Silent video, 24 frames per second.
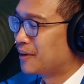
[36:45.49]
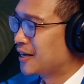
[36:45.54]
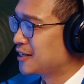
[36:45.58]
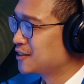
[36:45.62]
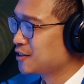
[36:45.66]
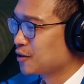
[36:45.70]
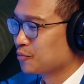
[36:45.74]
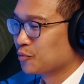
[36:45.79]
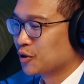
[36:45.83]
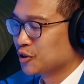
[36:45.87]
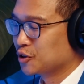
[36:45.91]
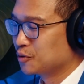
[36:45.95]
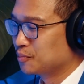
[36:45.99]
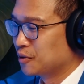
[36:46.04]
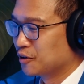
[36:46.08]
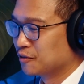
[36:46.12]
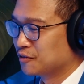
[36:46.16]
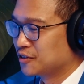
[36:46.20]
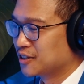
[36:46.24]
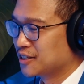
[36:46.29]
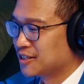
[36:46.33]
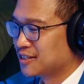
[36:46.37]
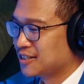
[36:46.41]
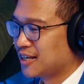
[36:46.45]
Based on what you
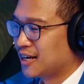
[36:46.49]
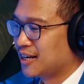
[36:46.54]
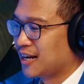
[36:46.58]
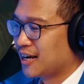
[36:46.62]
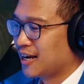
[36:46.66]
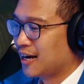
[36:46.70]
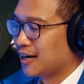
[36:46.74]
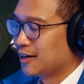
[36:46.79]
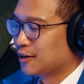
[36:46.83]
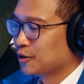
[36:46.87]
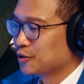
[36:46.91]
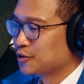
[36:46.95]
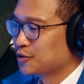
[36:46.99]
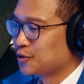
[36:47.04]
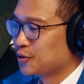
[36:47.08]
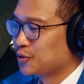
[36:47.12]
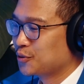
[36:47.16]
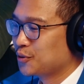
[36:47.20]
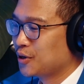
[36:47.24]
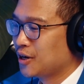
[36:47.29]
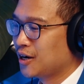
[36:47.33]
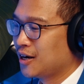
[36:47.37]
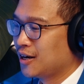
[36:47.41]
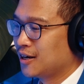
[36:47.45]
both just said, I
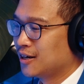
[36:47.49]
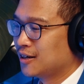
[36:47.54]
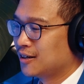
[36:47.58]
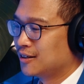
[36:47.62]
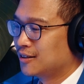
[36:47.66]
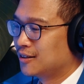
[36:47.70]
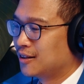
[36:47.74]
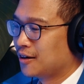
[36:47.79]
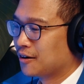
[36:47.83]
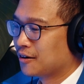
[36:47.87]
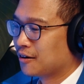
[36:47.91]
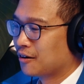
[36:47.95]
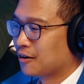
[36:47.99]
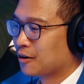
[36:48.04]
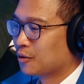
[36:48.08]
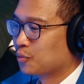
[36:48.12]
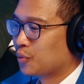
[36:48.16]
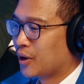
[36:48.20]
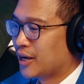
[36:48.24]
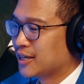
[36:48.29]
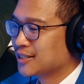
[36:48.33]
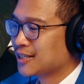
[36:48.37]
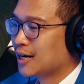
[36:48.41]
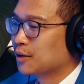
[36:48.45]
also, there are
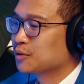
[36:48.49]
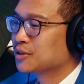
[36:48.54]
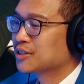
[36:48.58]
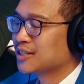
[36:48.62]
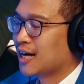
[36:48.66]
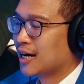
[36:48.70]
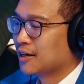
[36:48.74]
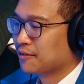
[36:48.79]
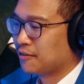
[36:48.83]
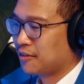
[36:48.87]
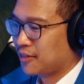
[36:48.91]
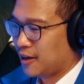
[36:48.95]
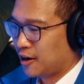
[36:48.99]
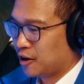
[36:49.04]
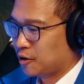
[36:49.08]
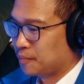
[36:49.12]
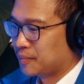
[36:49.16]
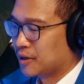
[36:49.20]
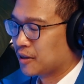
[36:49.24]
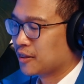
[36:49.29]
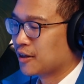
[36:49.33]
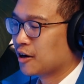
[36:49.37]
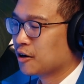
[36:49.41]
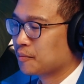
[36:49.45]
ways outside of
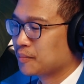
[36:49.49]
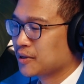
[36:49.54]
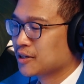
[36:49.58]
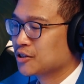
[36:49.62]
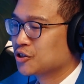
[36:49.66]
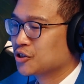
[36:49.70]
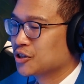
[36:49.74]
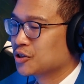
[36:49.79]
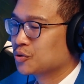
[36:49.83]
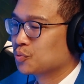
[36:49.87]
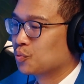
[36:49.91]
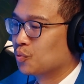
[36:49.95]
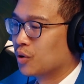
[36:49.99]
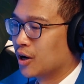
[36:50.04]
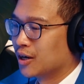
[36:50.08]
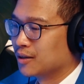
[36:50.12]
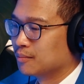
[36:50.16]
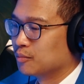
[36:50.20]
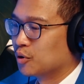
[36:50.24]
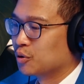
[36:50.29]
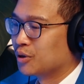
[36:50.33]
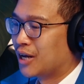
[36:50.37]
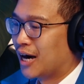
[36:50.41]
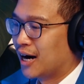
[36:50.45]
therapy. Therapy is just
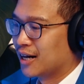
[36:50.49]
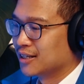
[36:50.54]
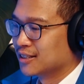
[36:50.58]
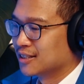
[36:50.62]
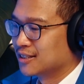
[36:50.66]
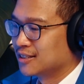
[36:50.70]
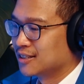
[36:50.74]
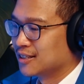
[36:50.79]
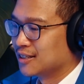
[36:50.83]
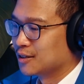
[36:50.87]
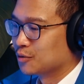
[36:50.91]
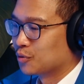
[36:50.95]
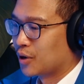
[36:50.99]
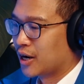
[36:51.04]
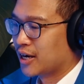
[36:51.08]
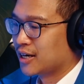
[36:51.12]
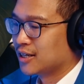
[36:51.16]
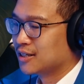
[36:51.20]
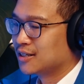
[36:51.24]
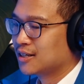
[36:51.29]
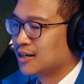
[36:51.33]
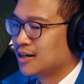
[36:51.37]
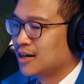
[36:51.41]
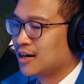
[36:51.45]
one modality,
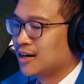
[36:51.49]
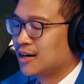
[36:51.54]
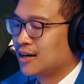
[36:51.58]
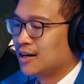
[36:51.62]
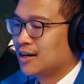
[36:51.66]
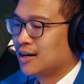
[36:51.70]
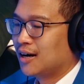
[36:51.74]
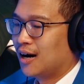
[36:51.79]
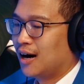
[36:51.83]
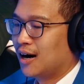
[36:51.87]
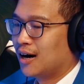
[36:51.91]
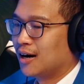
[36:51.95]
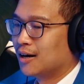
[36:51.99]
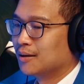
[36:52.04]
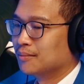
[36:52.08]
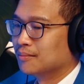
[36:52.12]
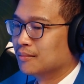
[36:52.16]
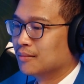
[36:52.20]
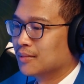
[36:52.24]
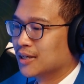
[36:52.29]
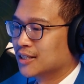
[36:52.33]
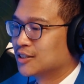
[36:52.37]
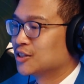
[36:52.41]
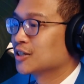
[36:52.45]
right?
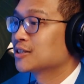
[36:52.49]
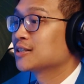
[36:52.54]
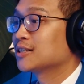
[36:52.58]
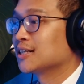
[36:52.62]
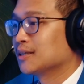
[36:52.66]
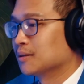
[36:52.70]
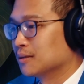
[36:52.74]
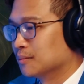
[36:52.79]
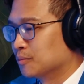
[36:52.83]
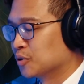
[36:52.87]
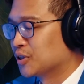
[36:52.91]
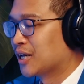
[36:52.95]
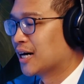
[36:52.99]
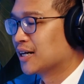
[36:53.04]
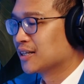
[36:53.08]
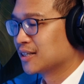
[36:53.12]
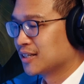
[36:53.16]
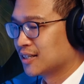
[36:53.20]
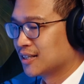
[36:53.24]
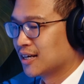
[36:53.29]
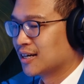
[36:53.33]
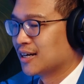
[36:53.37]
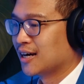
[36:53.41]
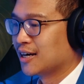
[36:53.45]
It's just the
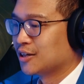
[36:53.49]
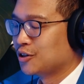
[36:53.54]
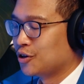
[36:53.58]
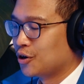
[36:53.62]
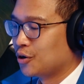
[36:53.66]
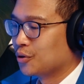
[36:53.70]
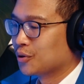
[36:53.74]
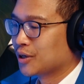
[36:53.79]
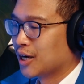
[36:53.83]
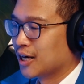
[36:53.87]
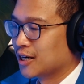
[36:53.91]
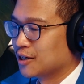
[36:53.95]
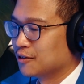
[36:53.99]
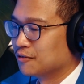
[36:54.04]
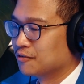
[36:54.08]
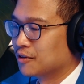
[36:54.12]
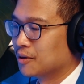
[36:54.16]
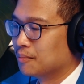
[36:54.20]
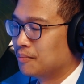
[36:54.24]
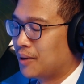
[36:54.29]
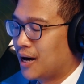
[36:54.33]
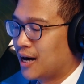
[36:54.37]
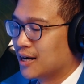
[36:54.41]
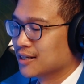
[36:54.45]
modality that I know kind of
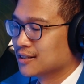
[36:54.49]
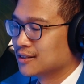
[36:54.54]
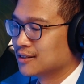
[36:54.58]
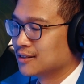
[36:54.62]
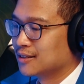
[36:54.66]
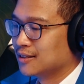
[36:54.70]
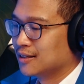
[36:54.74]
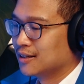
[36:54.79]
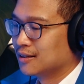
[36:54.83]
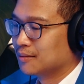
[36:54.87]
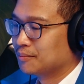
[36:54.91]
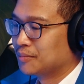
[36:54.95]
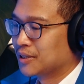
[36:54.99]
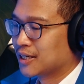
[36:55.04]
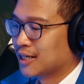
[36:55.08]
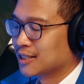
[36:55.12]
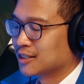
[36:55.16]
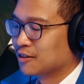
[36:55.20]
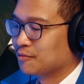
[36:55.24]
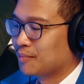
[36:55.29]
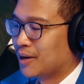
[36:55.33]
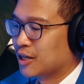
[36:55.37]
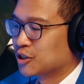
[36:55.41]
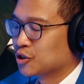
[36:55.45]
the best
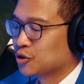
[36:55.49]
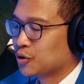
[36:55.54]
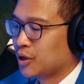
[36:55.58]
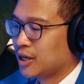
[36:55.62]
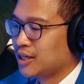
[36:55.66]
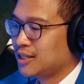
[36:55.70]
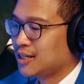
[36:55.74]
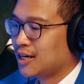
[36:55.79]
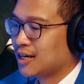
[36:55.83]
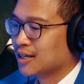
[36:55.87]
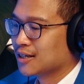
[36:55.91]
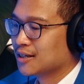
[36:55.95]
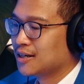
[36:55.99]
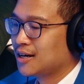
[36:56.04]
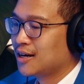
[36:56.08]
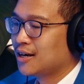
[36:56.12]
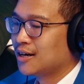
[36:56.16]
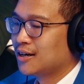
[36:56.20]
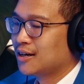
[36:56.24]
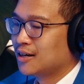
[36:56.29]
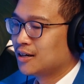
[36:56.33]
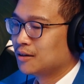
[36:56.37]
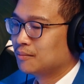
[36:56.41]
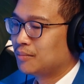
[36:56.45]
because of my training.
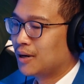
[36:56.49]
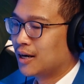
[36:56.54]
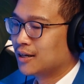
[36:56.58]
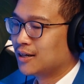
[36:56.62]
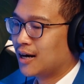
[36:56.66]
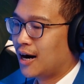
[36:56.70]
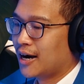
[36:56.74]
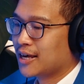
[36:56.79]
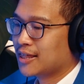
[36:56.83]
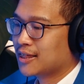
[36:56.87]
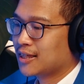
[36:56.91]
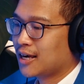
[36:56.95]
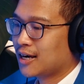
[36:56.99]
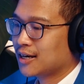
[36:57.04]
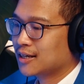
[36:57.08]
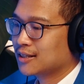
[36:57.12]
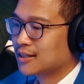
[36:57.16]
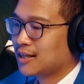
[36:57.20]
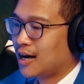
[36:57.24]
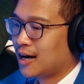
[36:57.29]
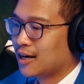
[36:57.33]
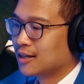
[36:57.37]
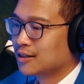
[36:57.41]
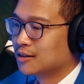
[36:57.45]
But I
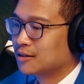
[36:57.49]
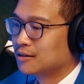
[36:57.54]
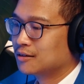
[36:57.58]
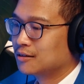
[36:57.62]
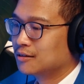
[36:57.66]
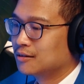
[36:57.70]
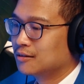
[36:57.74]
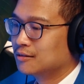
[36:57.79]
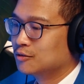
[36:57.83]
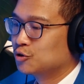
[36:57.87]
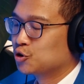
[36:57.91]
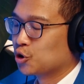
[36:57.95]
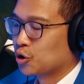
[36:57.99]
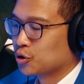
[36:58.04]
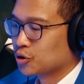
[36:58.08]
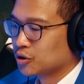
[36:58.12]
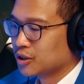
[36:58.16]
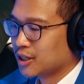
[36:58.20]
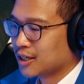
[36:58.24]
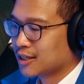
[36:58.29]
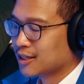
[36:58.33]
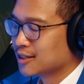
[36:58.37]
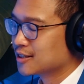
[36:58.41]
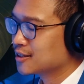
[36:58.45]
think that
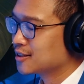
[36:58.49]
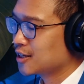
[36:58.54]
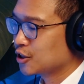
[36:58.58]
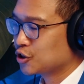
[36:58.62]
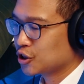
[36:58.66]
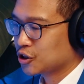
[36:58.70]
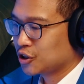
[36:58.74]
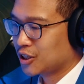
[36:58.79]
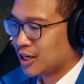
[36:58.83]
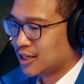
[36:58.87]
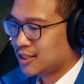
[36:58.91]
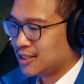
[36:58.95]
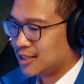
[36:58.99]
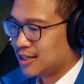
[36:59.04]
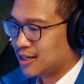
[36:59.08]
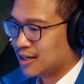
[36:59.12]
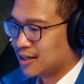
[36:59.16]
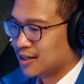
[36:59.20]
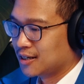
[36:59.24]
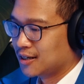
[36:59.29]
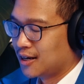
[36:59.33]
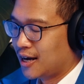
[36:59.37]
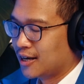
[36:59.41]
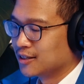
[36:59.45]
journaling is such a good
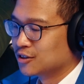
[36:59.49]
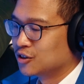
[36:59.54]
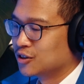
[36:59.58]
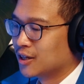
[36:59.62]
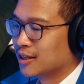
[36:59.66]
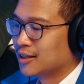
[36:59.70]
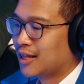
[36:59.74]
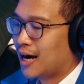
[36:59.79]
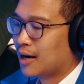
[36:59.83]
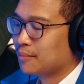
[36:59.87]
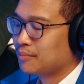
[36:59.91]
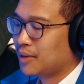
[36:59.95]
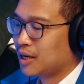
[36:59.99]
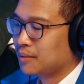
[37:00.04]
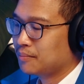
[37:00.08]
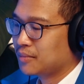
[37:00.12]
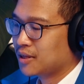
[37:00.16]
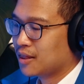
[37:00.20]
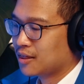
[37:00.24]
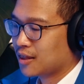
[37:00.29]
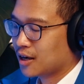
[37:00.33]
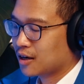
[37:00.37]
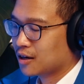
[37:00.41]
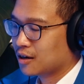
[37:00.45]
idea. And that made
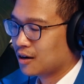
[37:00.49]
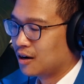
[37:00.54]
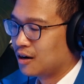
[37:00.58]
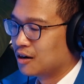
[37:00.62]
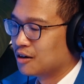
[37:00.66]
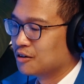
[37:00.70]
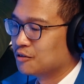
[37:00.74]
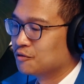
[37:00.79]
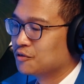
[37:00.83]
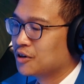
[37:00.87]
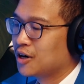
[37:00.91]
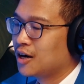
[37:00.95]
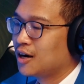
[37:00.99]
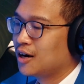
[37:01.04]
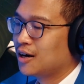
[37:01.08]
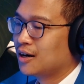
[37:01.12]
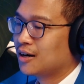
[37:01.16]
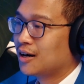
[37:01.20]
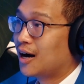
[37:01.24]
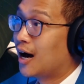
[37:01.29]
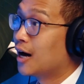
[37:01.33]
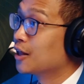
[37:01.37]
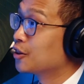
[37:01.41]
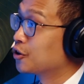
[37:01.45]
me think of
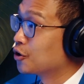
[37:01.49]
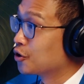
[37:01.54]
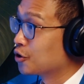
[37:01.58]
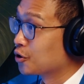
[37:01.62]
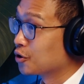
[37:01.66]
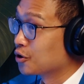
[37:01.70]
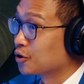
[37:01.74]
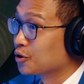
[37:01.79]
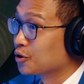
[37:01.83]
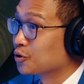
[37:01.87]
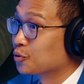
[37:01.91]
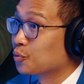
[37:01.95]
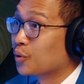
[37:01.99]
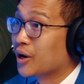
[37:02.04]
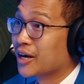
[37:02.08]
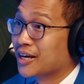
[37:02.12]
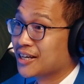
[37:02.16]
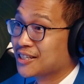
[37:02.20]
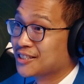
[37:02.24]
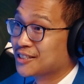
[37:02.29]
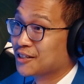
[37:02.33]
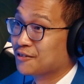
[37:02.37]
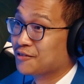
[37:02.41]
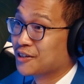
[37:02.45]
other
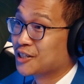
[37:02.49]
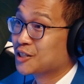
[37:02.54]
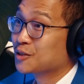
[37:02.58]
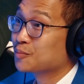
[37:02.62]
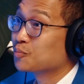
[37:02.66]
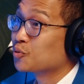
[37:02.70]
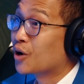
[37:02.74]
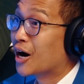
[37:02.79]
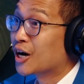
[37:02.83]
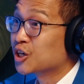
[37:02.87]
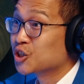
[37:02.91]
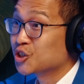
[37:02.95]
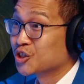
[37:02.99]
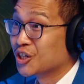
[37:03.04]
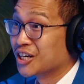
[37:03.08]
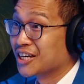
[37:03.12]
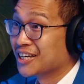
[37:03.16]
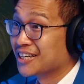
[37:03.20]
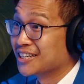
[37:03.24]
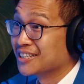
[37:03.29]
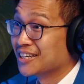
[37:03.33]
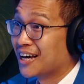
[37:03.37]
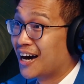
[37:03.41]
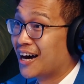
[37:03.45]
ways of expression.